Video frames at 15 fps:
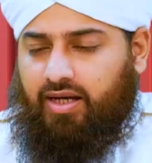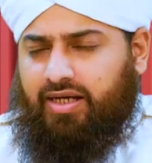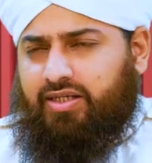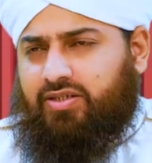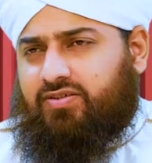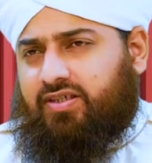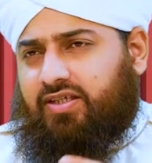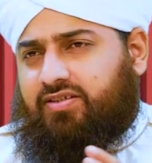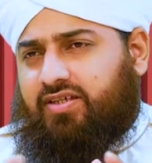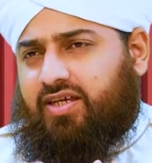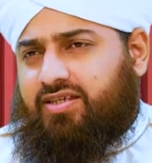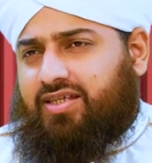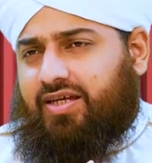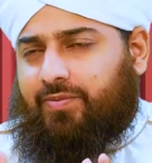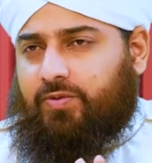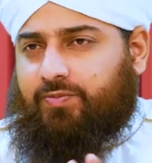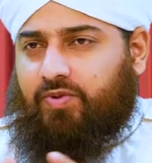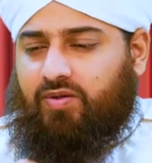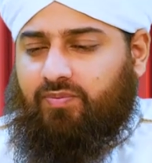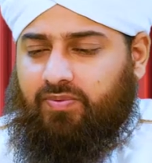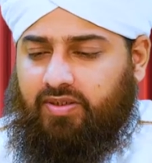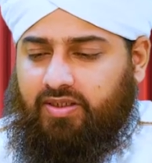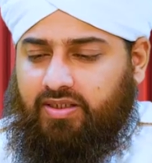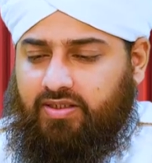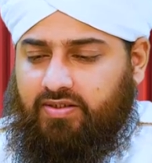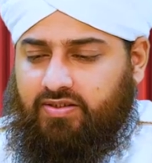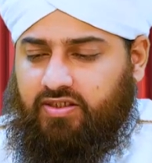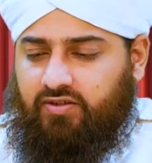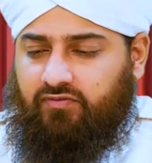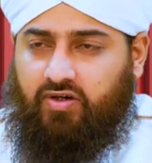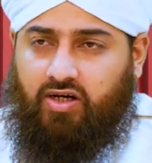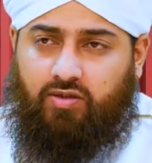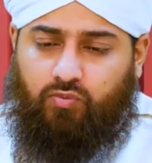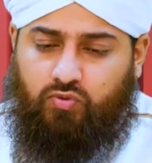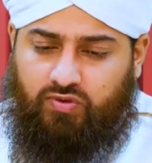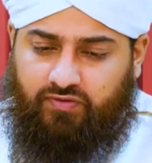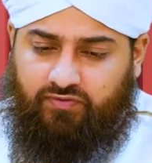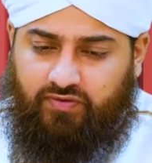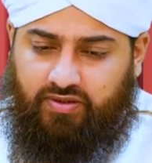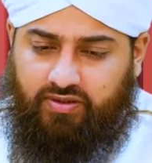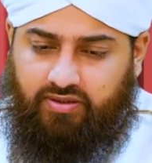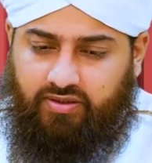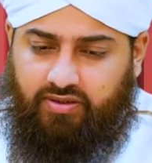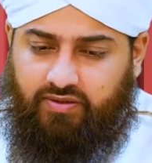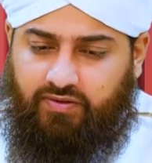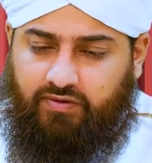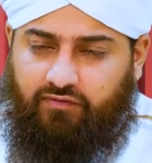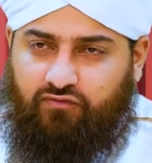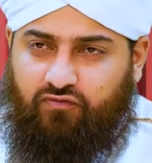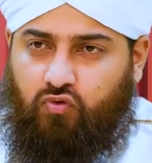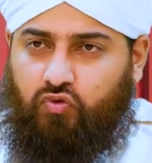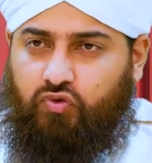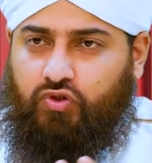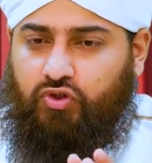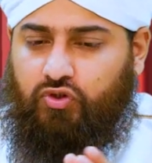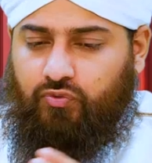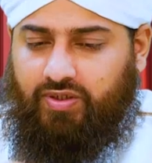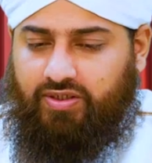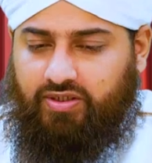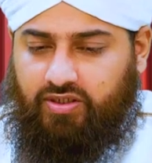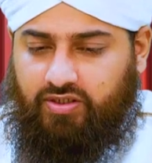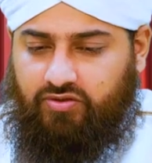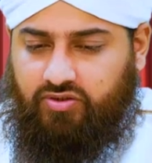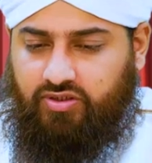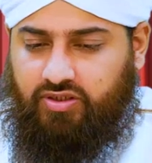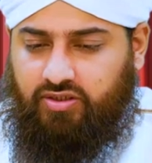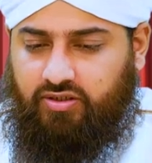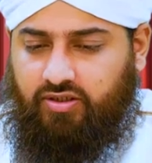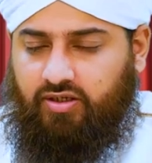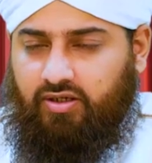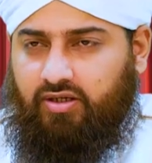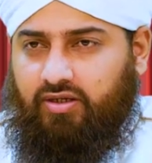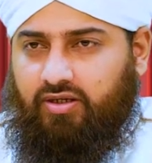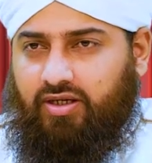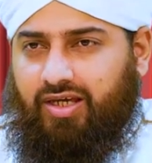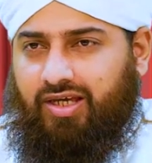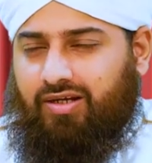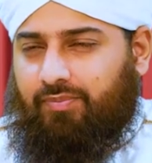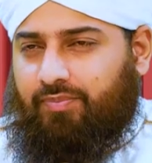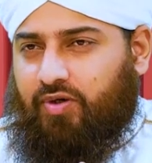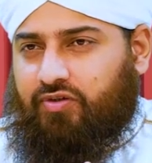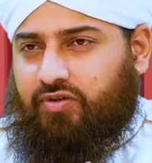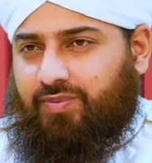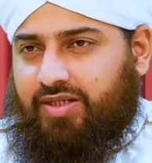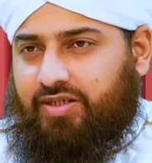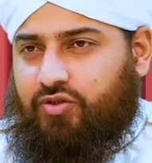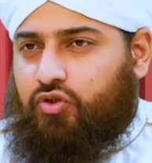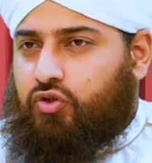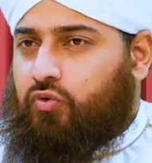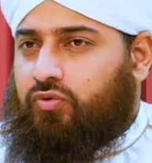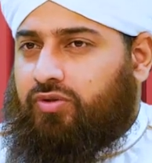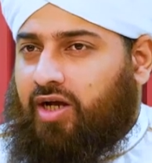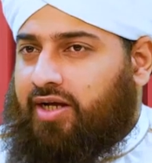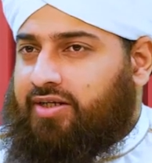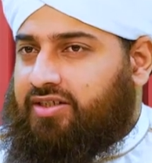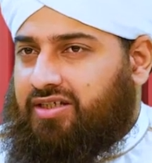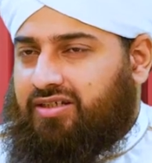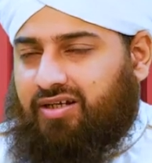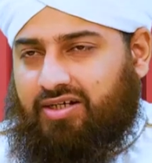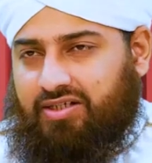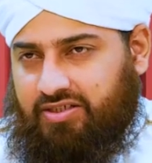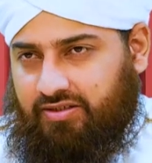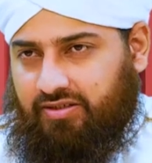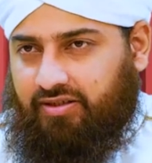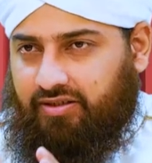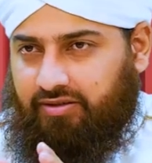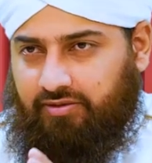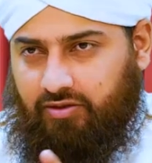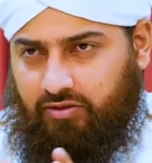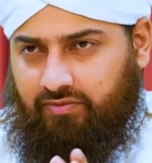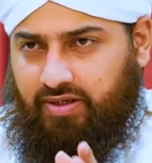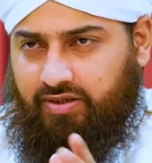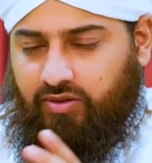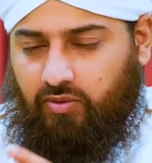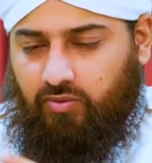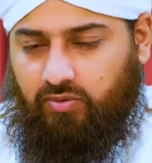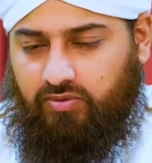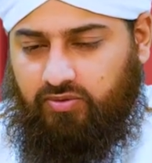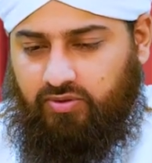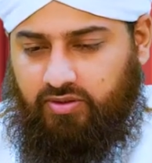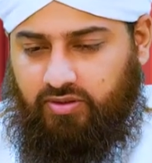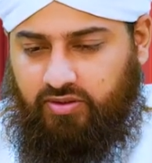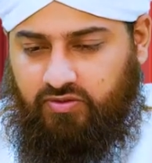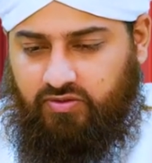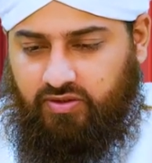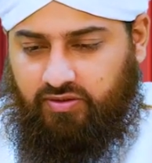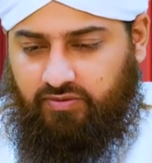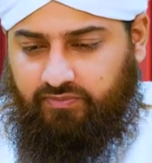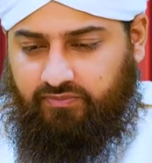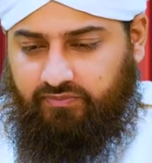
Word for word: And he, he says that it was probably Safar al-Muzaffar, fourteen twenty Hijri, in approximately June nineteen ninety-nine. It's a very old incident.